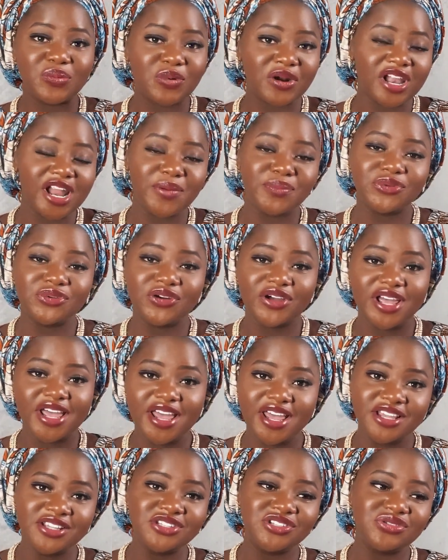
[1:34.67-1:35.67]
clap your
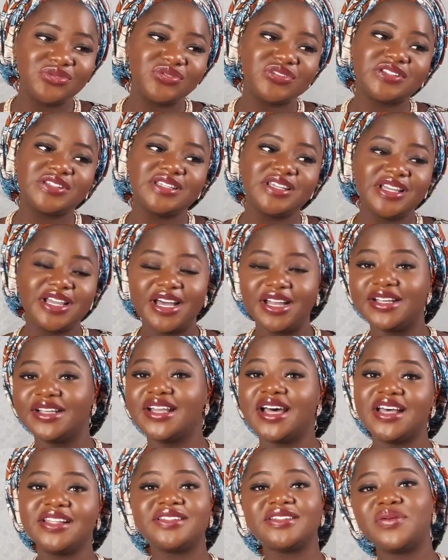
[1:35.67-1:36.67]
hands, you sing and
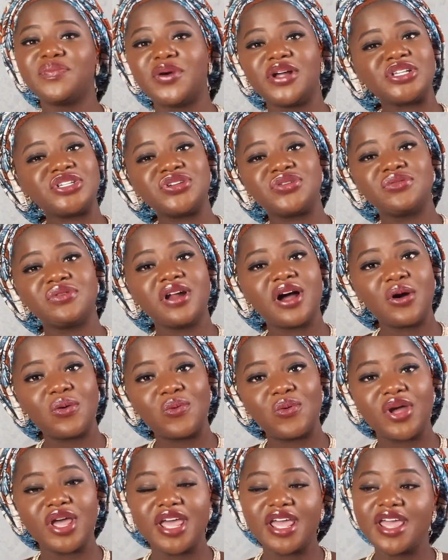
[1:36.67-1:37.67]
dance in a particular
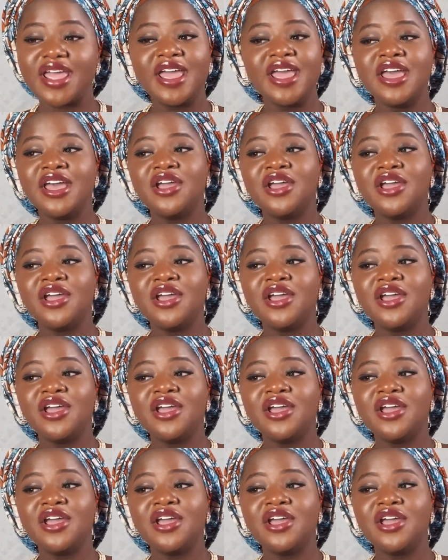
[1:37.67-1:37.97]
way.